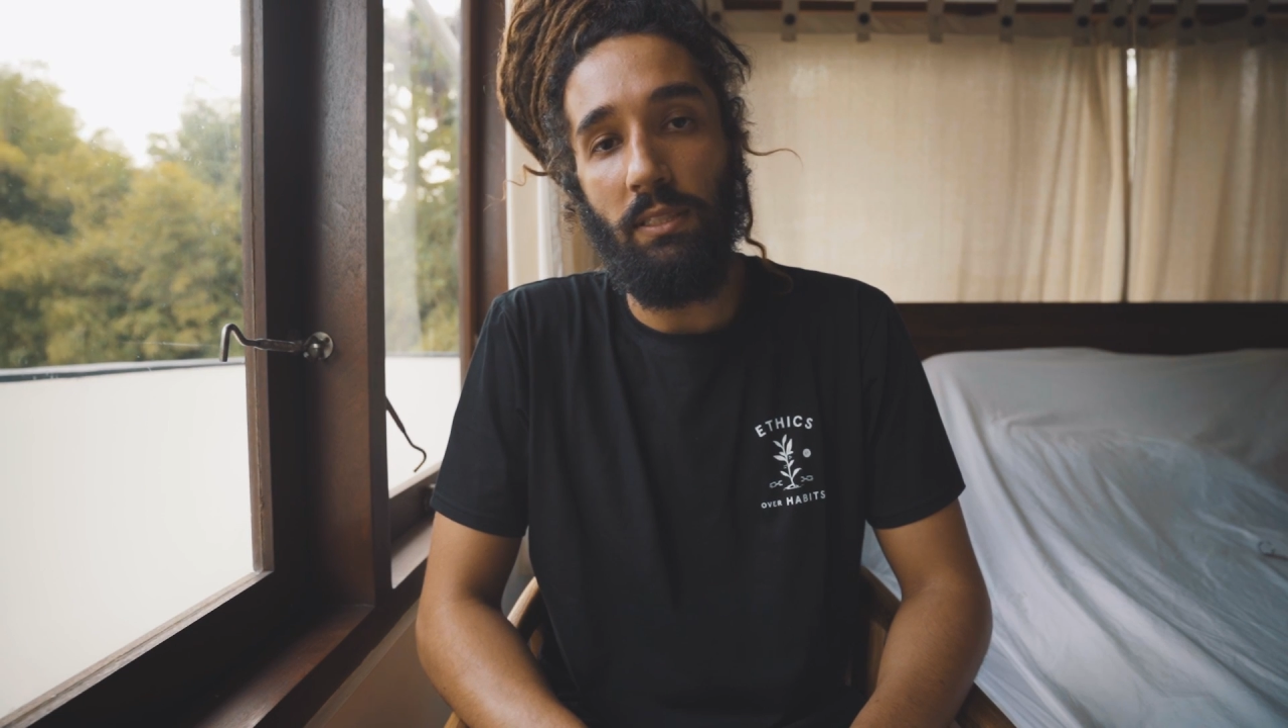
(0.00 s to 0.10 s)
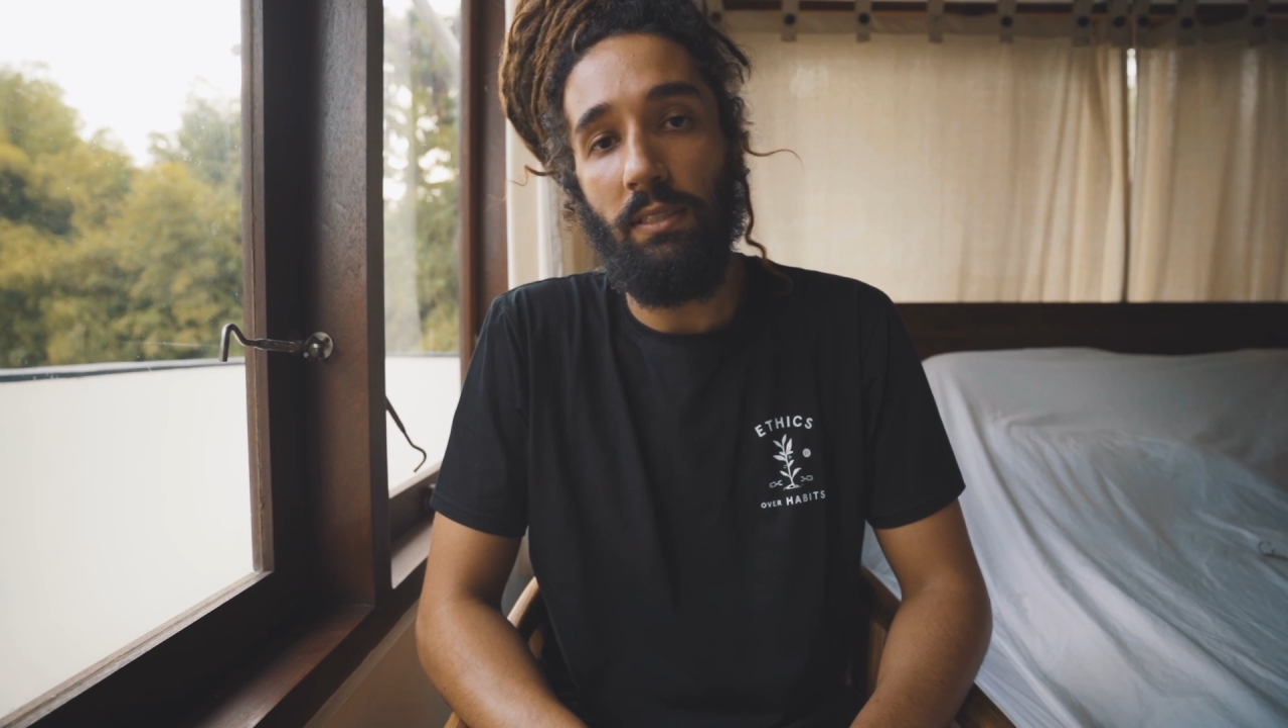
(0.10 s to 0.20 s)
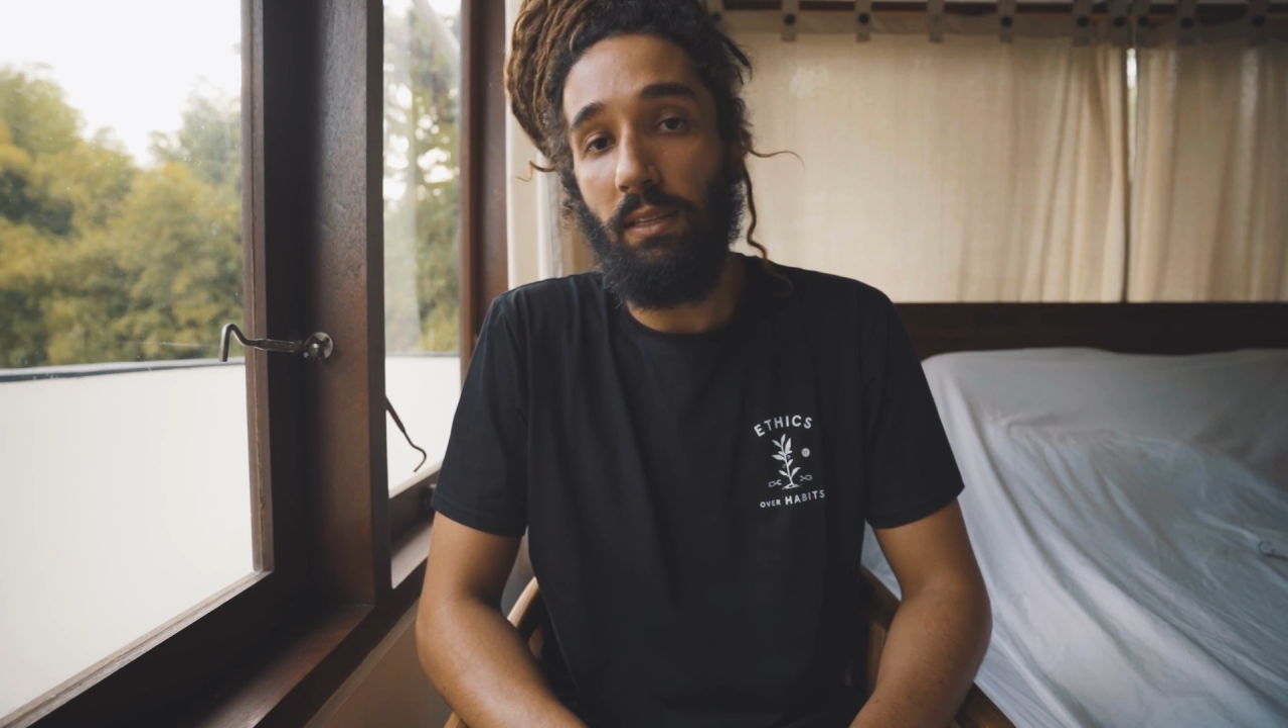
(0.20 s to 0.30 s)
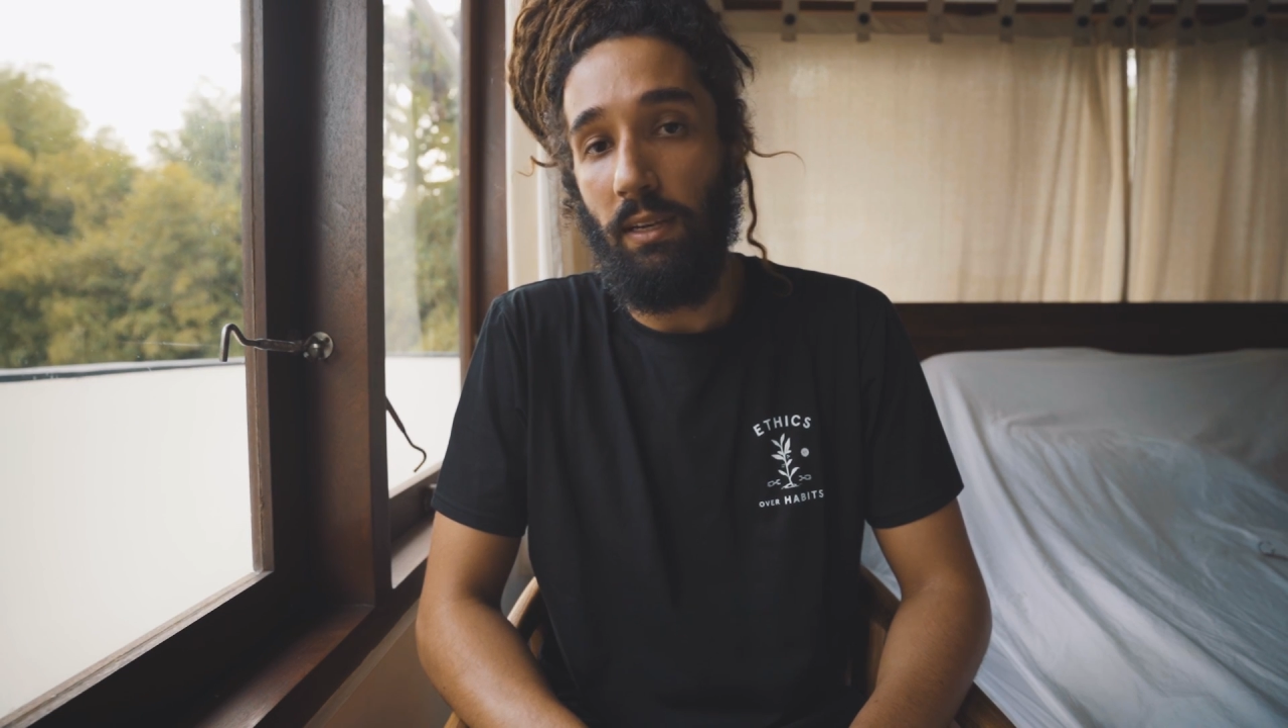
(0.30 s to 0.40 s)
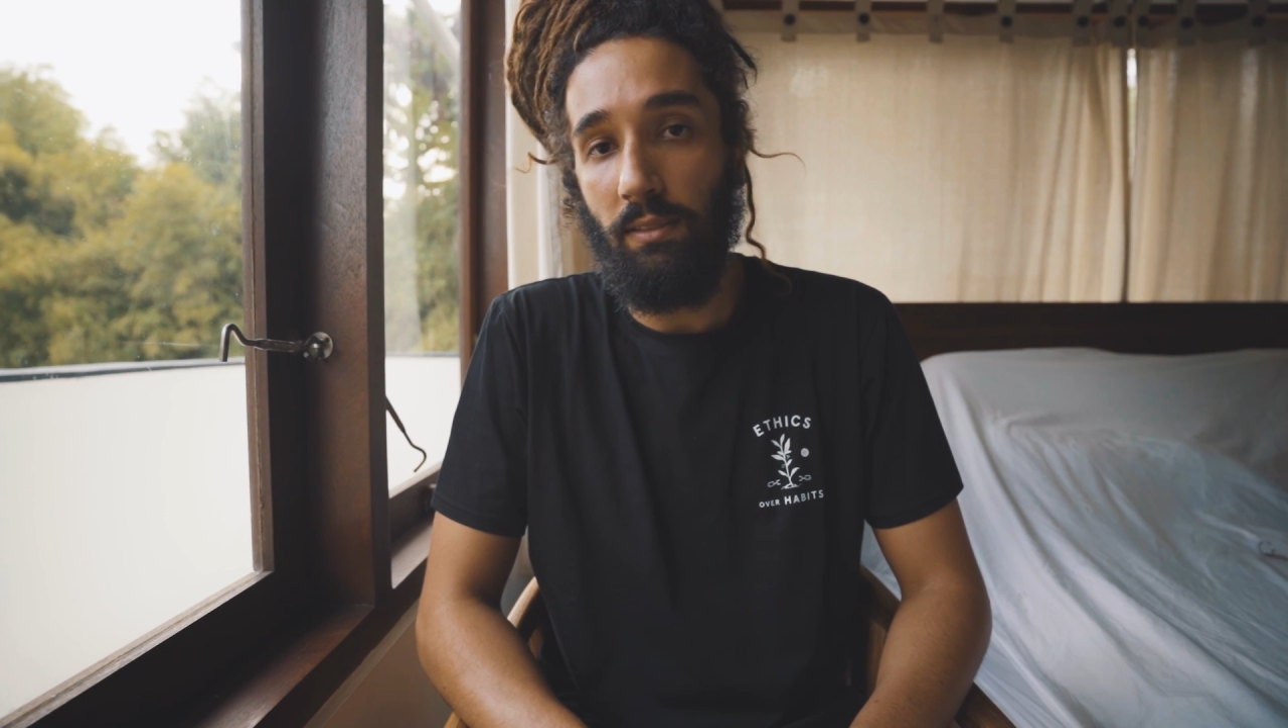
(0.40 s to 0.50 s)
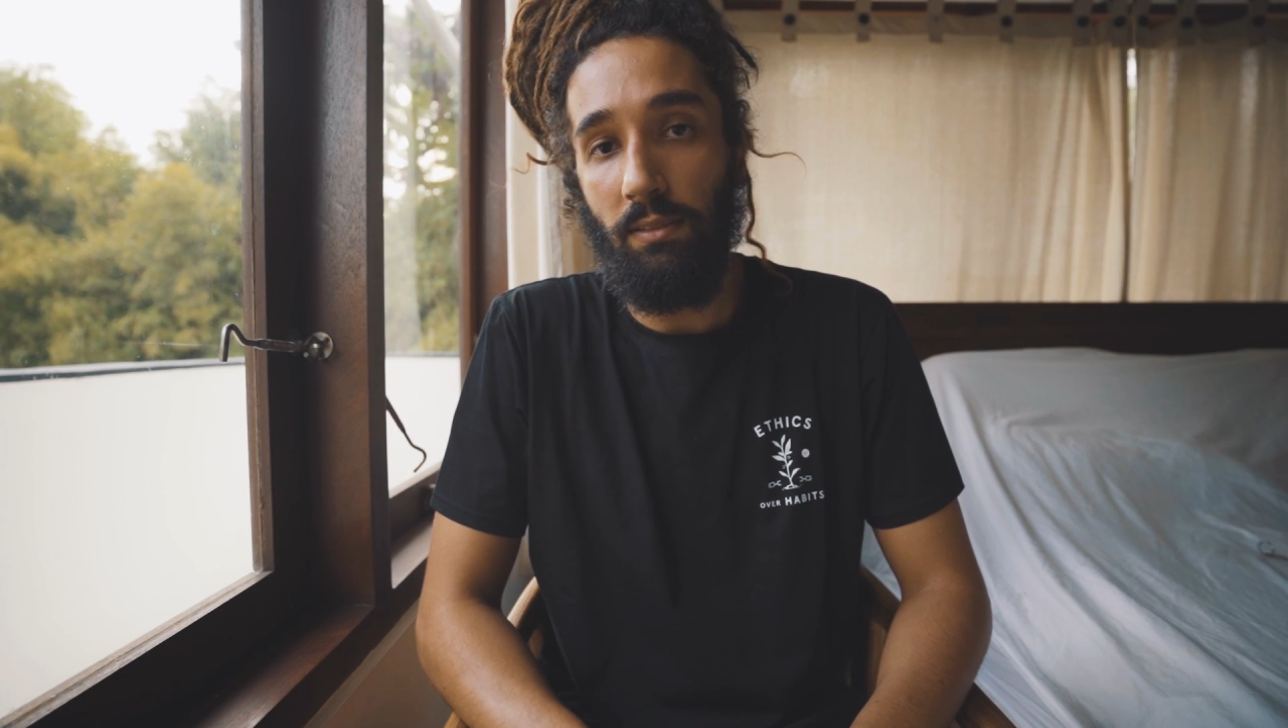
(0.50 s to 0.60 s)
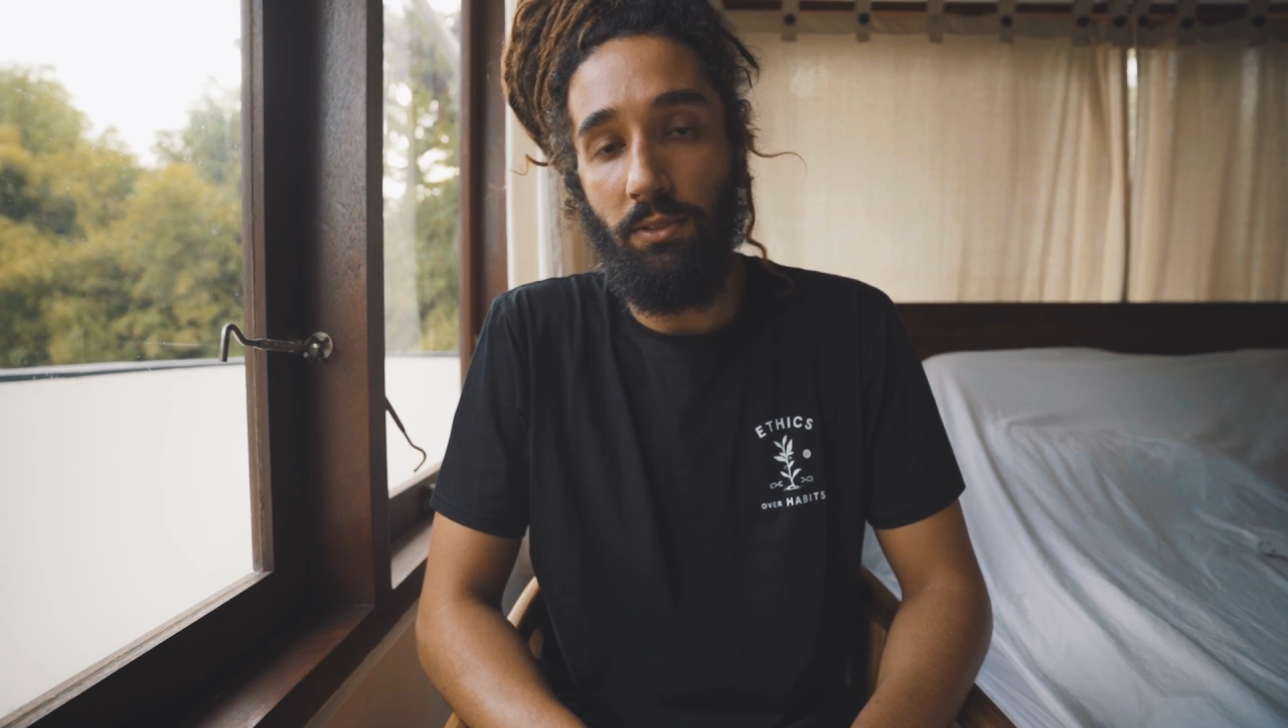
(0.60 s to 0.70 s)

in the title,